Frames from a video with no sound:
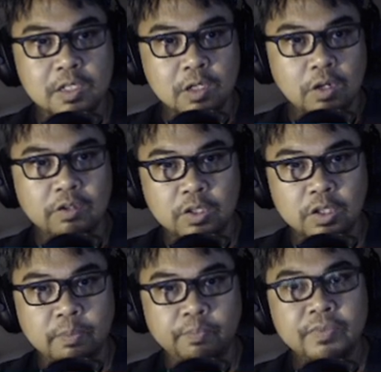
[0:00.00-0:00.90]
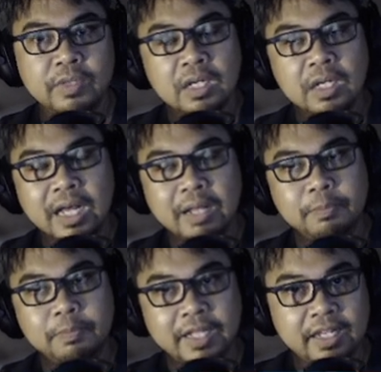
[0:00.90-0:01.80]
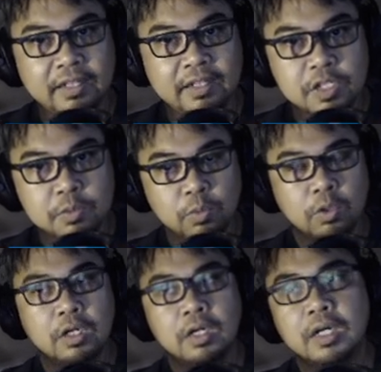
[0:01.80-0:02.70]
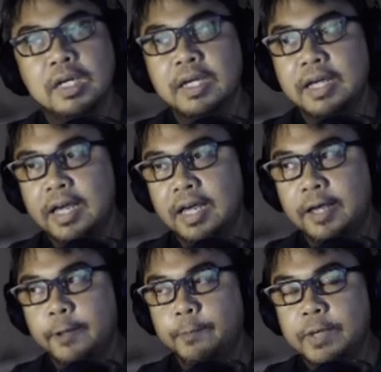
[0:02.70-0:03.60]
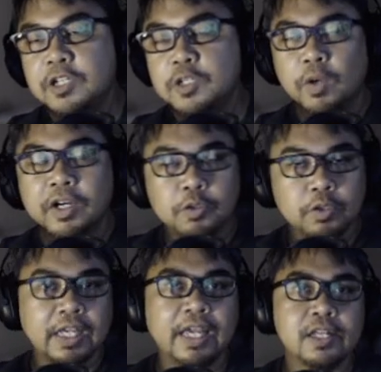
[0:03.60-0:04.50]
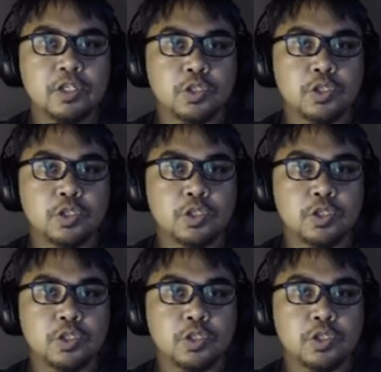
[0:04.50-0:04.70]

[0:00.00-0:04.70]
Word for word: long term I'll be playing this more. Um, I just wanted to gauge